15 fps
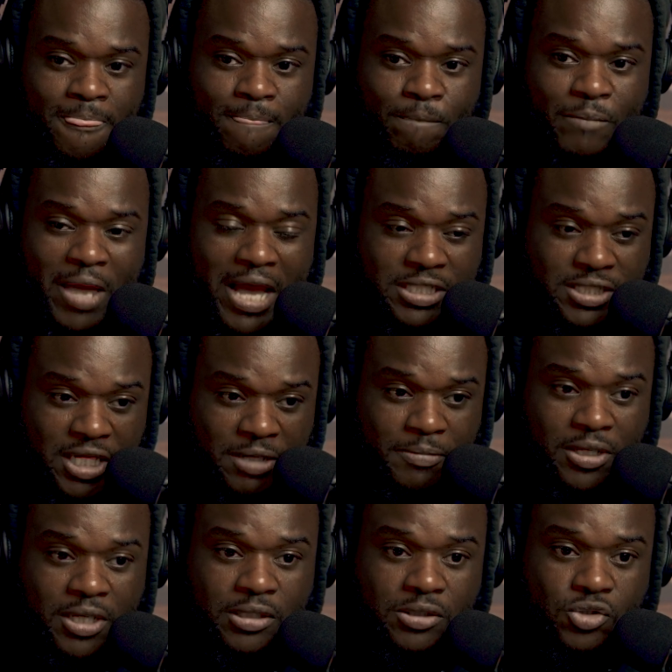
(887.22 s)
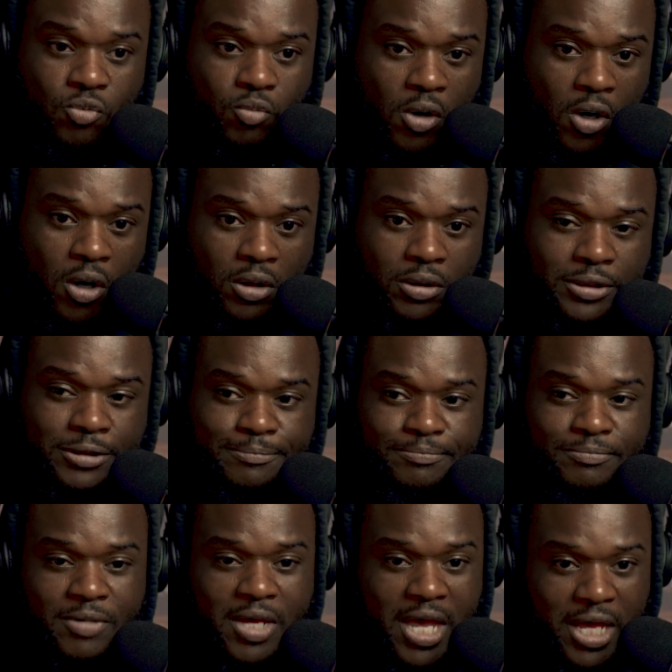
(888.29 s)
as they begin to walk
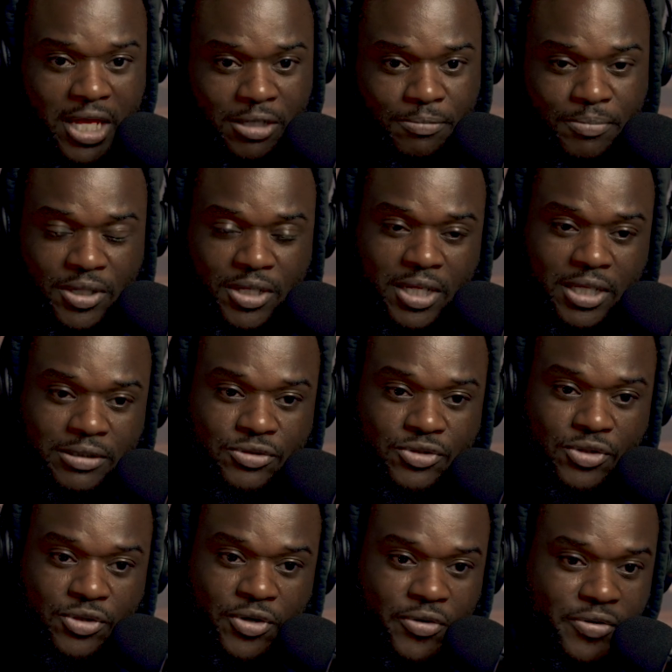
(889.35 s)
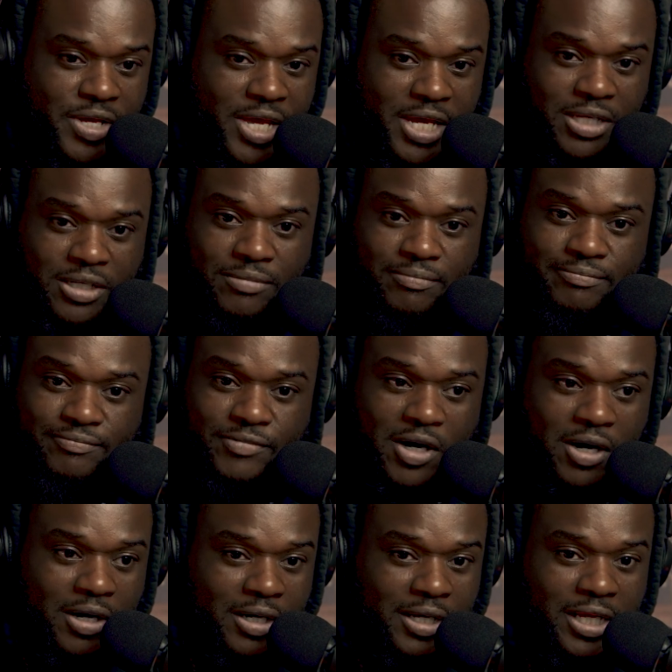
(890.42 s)
and begin to create
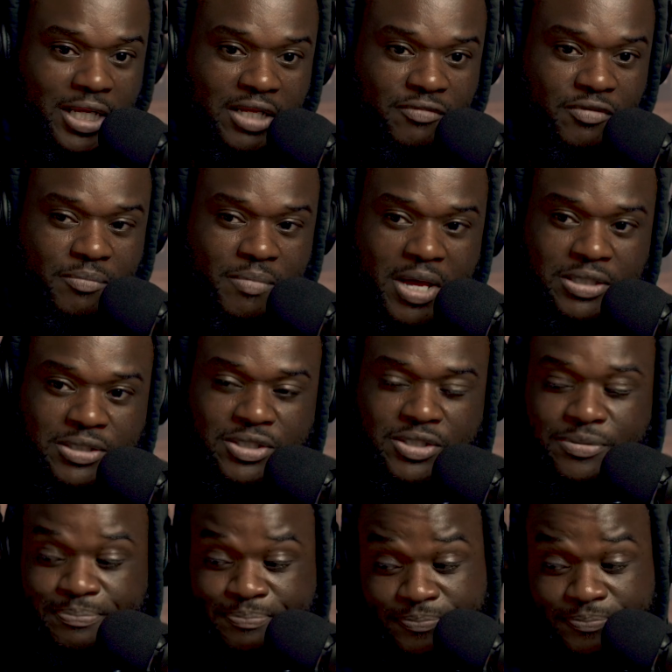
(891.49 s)
a hell of a mess.